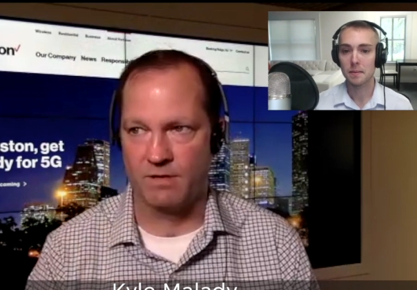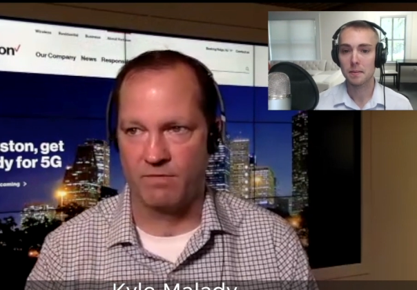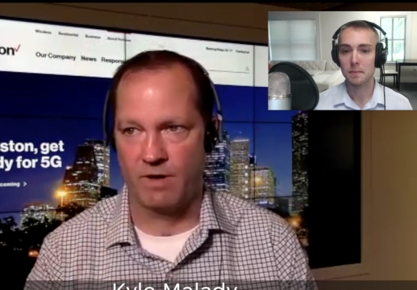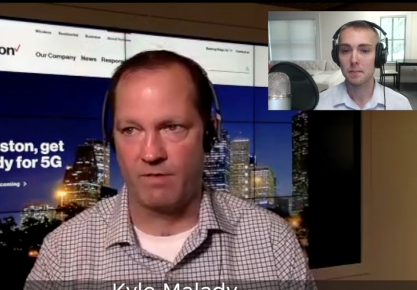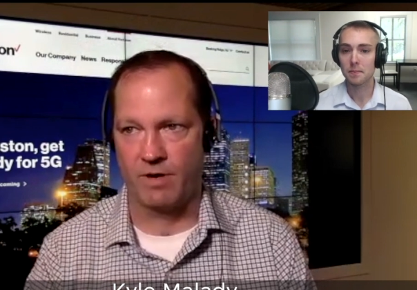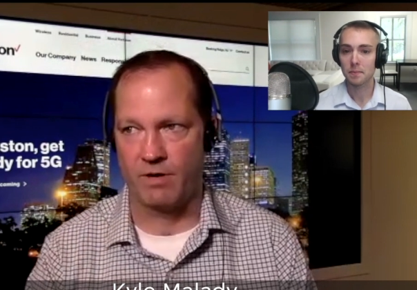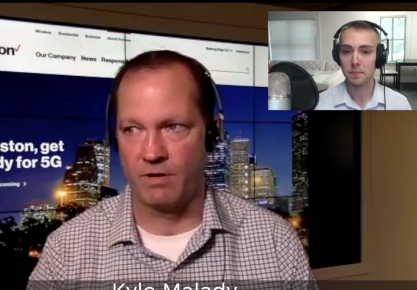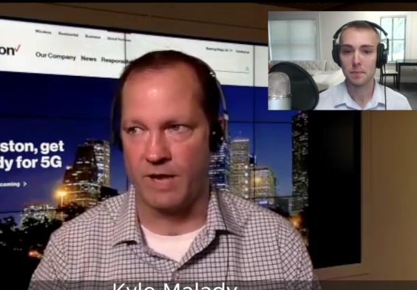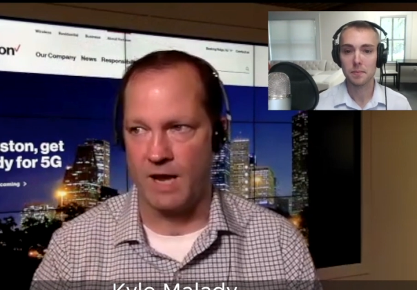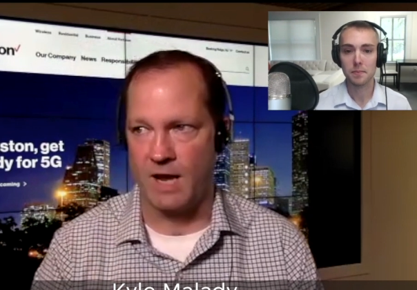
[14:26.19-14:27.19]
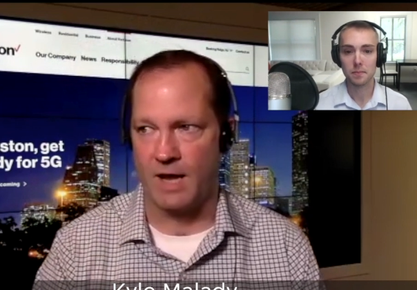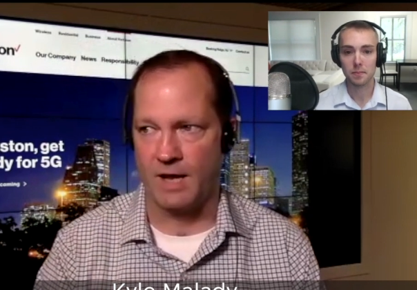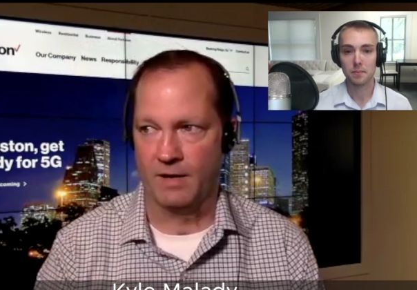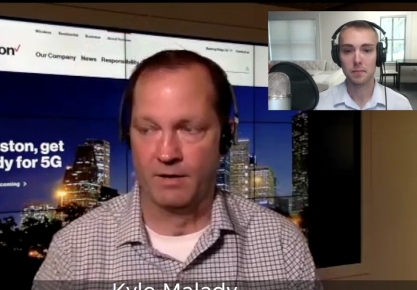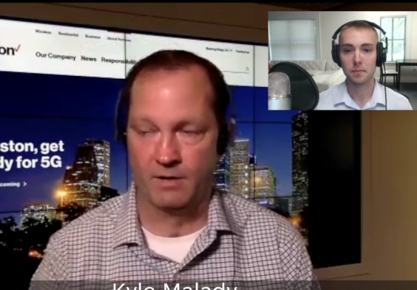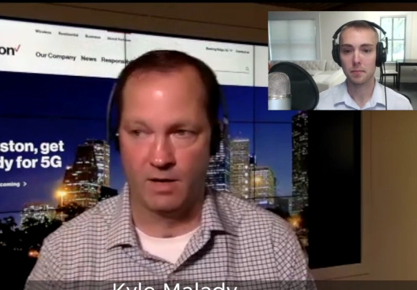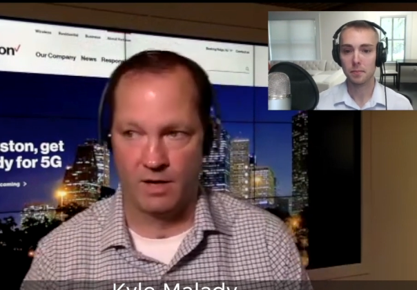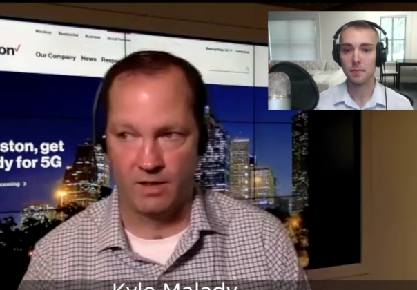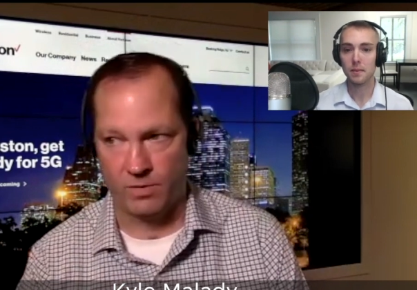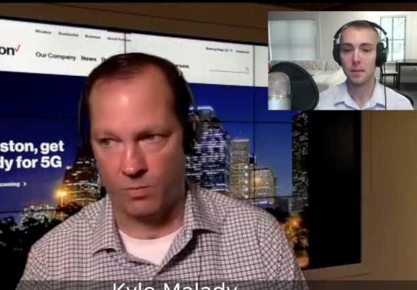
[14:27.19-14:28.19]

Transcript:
Speaker 1: thing very early on. Uh,